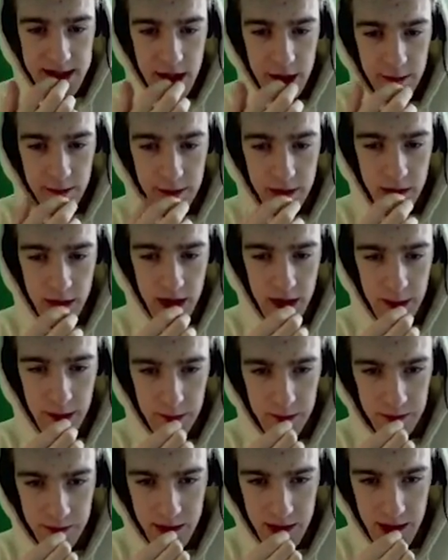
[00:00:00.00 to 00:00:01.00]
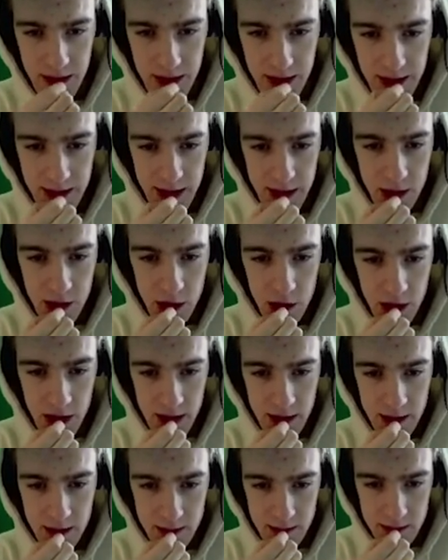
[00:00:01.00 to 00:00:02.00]
That'd be great. Can you
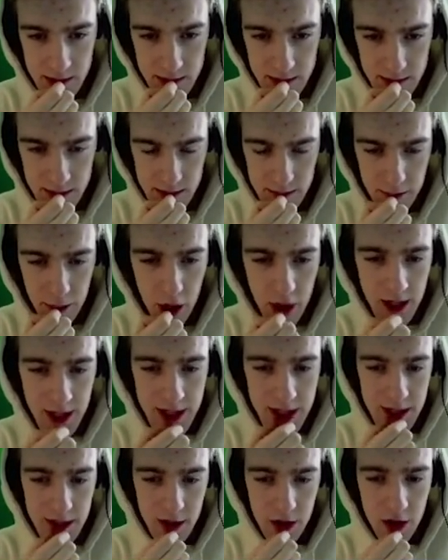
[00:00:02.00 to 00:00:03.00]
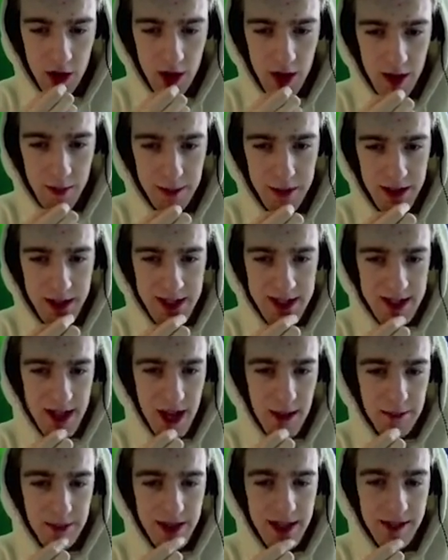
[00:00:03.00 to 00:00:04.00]
crit? Bonnie, crit, please.
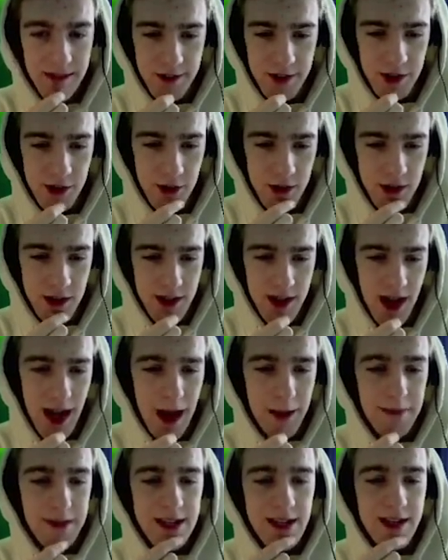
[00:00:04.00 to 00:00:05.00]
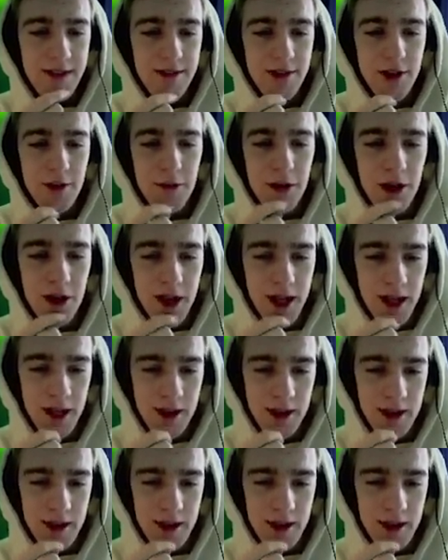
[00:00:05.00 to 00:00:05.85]
I believe in you. I believe in you, Bonnie.